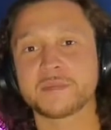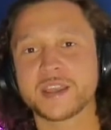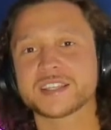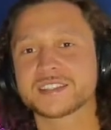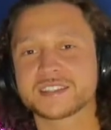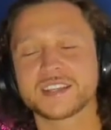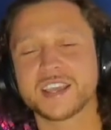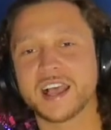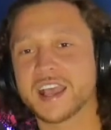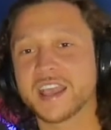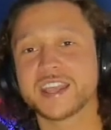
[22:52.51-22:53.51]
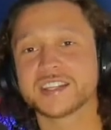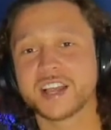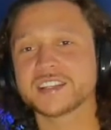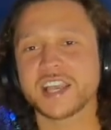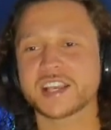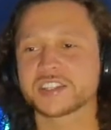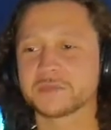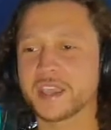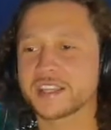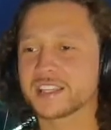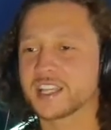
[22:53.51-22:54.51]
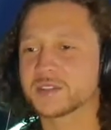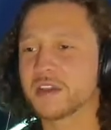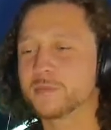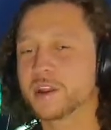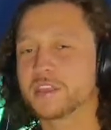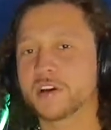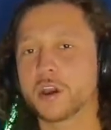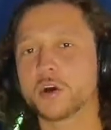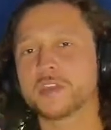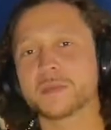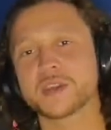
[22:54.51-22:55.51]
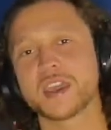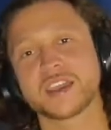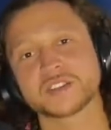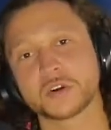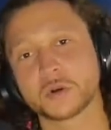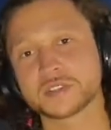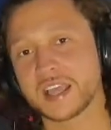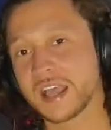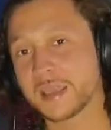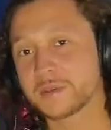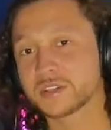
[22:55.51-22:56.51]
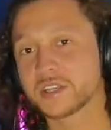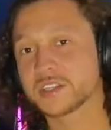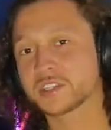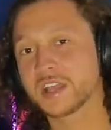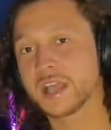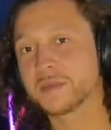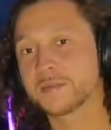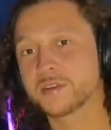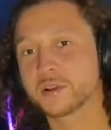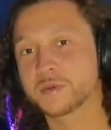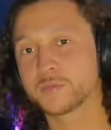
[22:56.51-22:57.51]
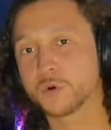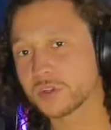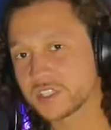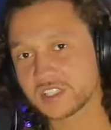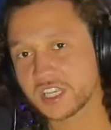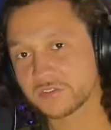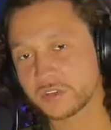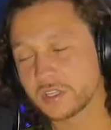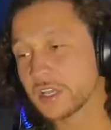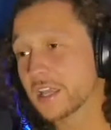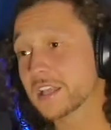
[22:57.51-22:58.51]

It does actually make sense. Everybody thought, the NBA has their own time in July. Maybe it'll be more successful.